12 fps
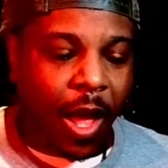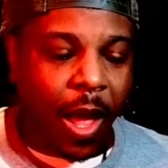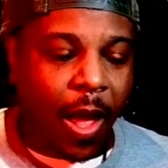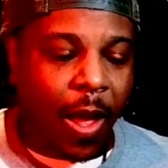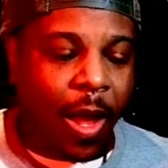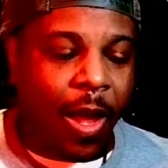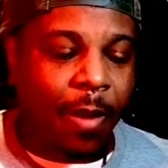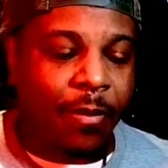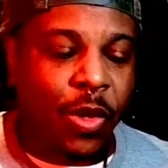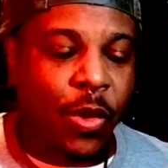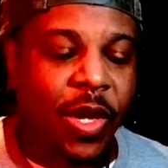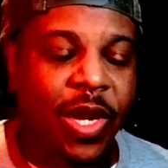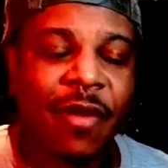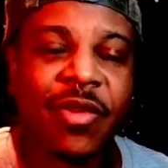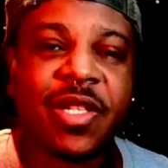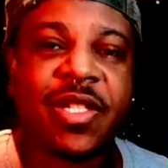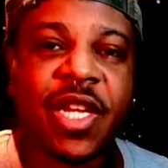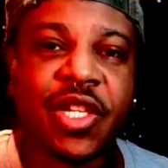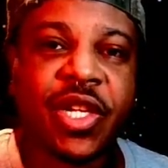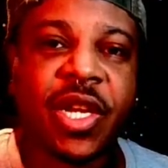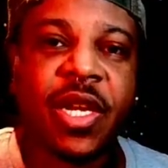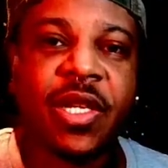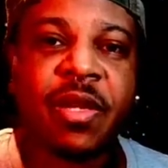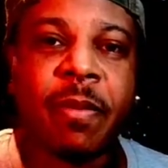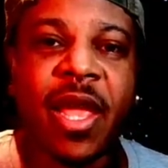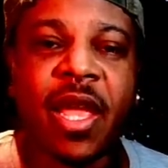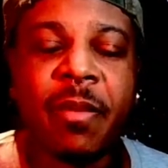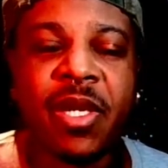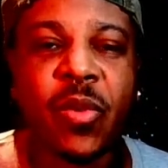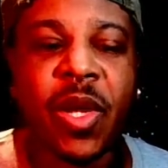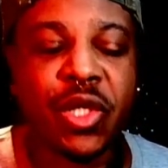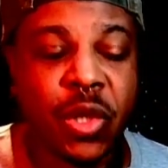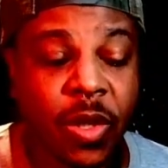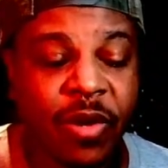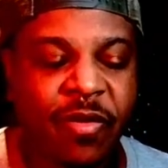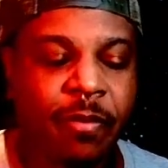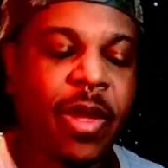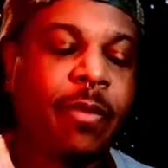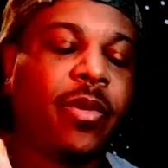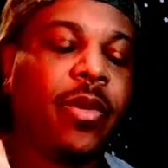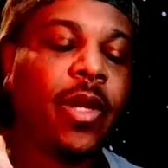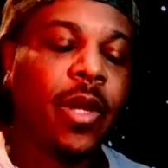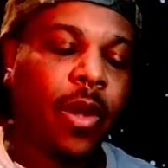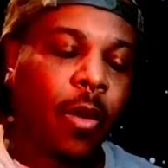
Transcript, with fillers: Um, you could have a decision to make in between two different people.